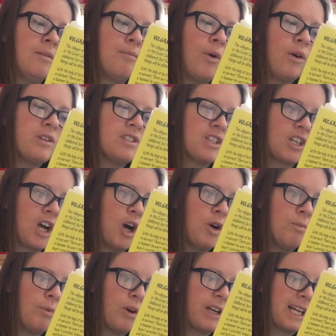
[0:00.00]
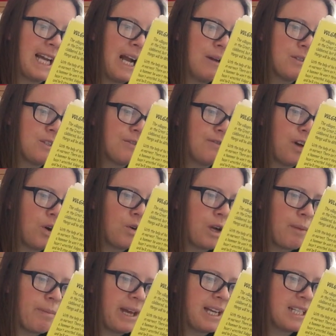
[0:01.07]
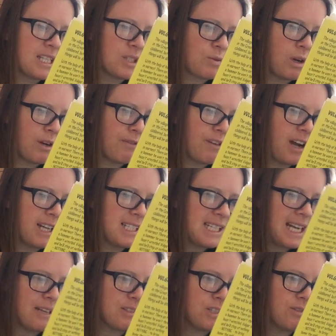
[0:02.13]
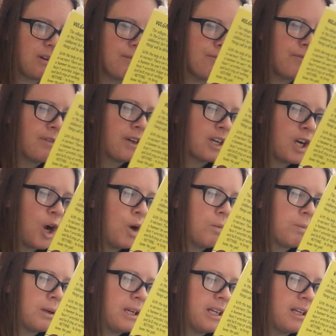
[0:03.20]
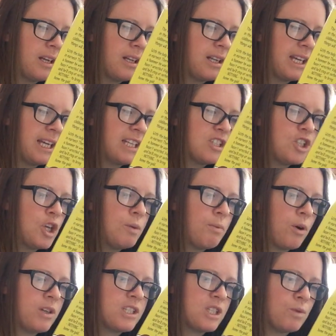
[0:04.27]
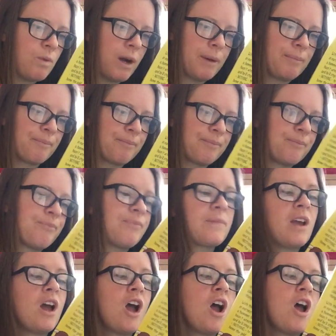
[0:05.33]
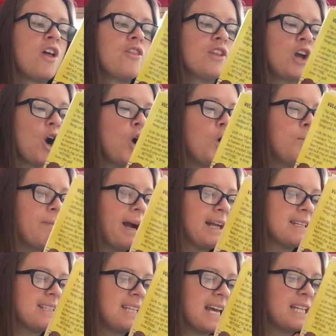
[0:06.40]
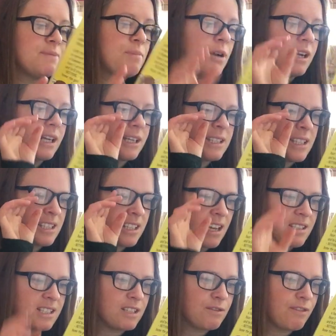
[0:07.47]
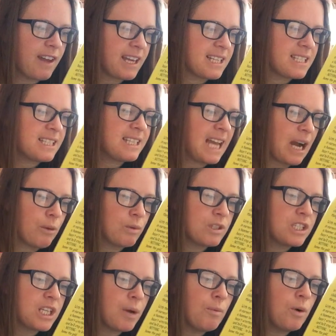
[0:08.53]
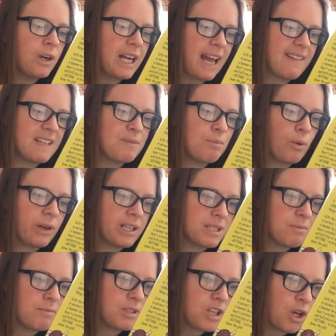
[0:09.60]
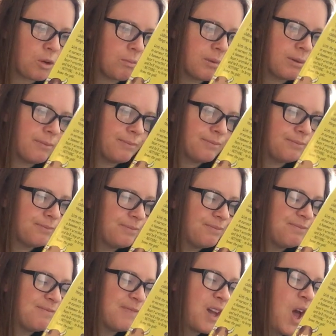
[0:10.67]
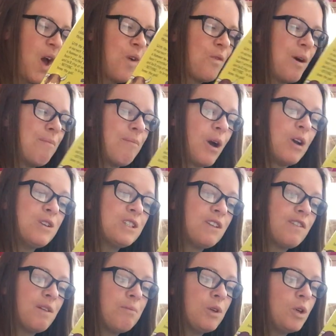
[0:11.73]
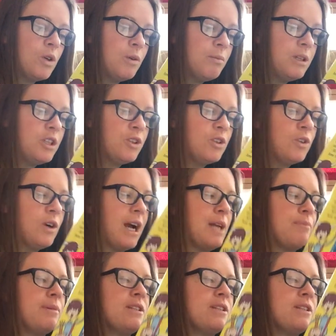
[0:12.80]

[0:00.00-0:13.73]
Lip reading: "Point to Gulp on account of Vulgar being disqualified," announced Harump. "Gulp lead 2 points to 1. The old man said, pulling a disgusted face. "Now, would someone get this boy some soap?" When most of the manure had